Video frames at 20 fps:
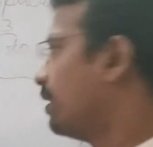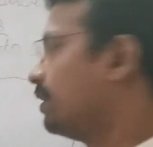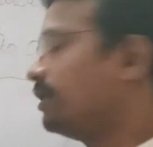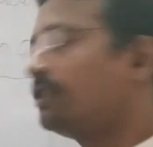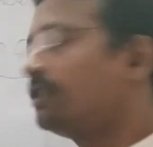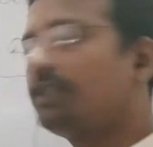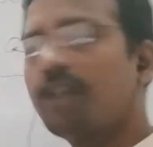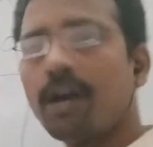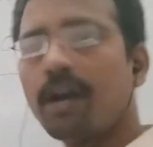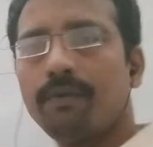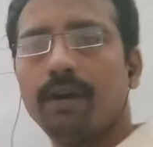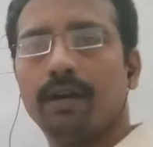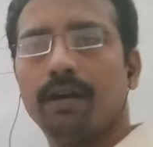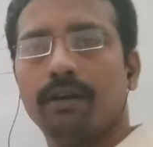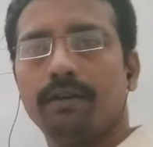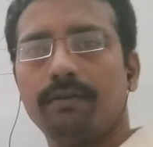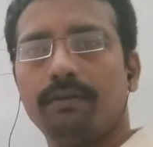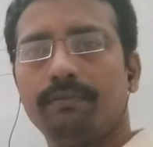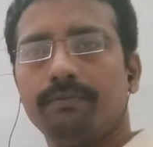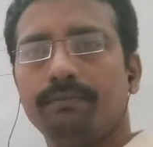Java,
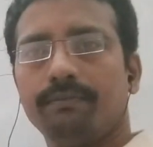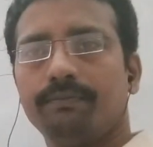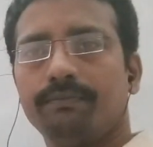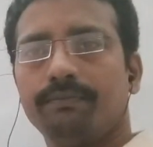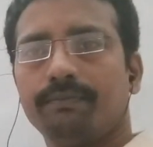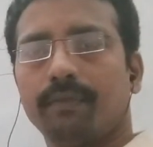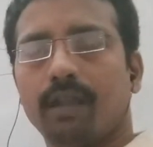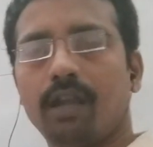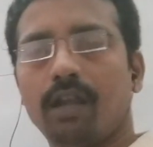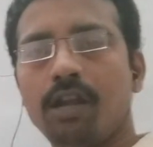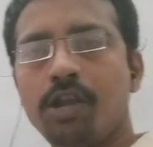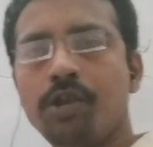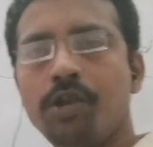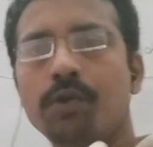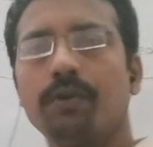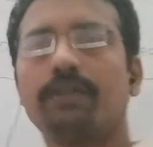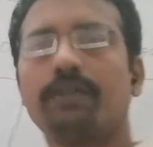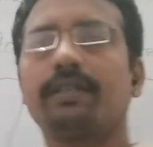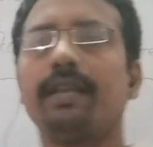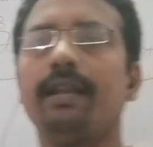in
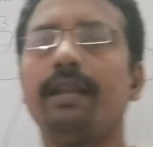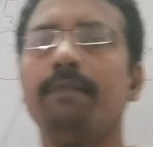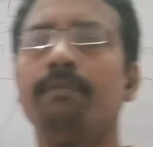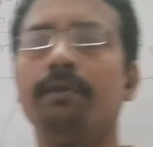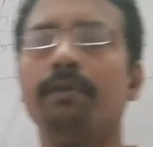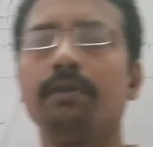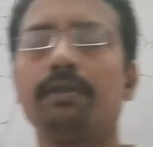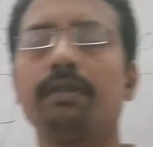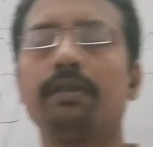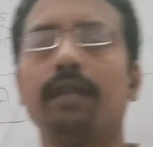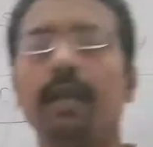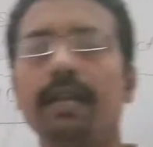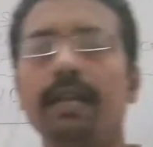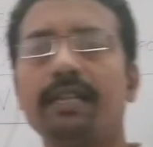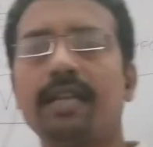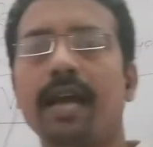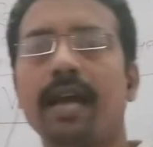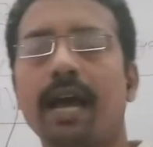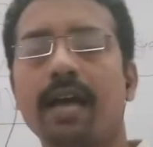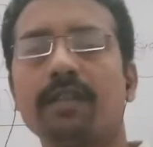your syllabus, it
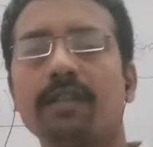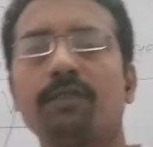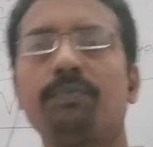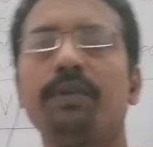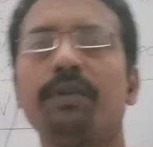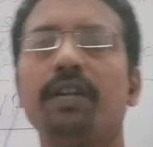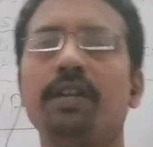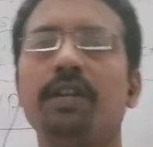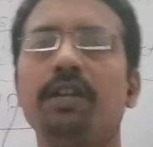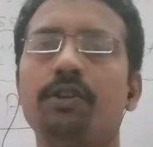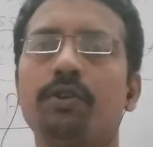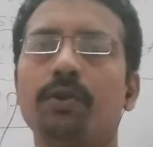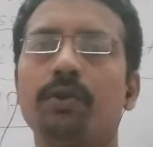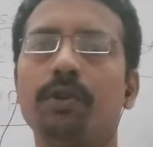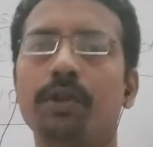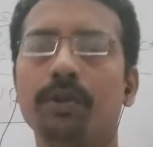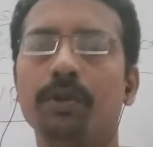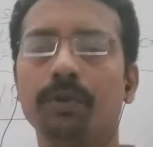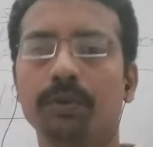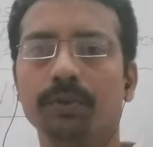has been
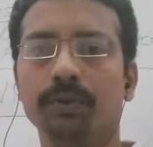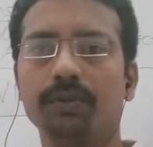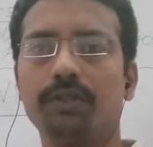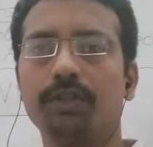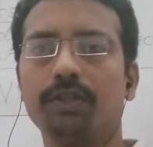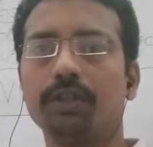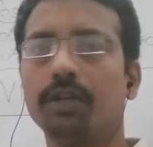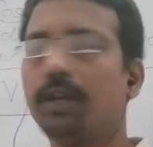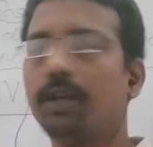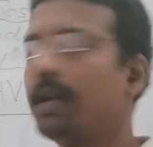introduced